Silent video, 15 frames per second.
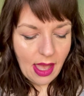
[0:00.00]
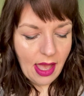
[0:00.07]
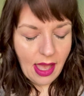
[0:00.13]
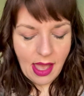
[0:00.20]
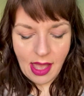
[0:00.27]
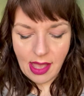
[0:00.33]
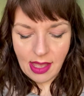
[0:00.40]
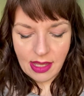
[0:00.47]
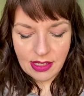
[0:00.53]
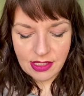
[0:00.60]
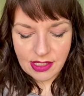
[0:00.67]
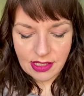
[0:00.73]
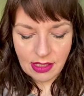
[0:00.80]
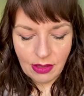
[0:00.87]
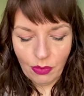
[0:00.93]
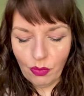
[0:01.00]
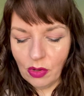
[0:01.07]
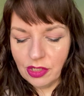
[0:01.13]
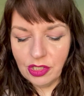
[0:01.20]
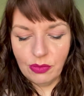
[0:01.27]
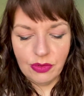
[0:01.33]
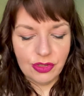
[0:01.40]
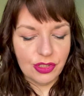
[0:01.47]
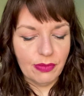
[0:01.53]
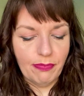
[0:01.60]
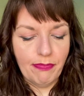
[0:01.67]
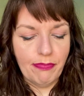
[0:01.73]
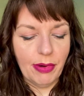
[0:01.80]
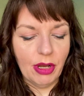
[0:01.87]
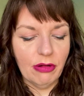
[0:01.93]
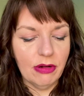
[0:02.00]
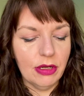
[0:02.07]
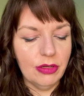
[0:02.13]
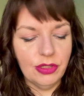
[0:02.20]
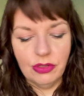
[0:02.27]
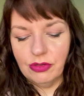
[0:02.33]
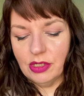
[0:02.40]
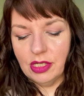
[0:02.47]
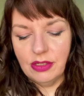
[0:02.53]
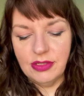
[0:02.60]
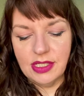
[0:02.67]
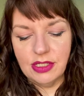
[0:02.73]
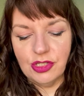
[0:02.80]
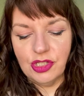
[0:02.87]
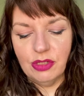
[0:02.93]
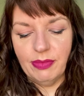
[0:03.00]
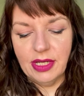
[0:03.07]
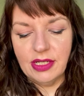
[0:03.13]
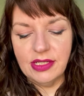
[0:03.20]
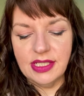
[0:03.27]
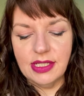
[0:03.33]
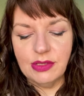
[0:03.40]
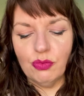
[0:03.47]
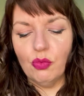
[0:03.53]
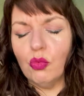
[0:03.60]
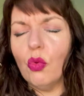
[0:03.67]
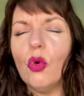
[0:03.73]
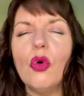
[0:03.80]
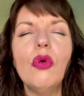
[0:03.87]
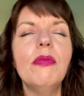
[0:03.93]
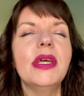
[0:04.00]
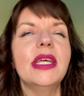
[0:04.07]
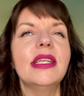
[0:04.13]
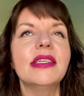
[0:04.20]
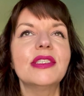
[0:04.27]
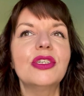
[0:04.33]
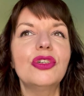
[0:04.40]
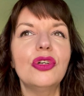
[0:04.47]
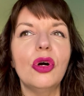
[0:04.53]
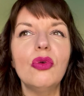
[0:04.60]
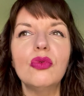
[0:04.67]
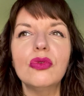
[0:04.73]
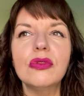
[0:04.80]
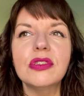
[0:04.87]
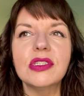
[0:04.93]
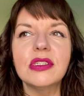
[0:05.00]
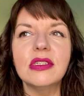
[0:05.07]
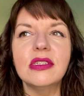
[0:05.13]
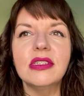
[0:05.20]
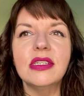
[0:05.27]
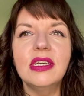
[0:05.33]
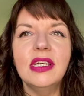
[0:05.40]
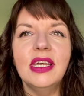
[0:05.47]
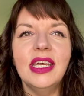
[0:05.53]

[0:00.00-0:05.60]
And one you want to burrow your nose into because it's warm, it is golden.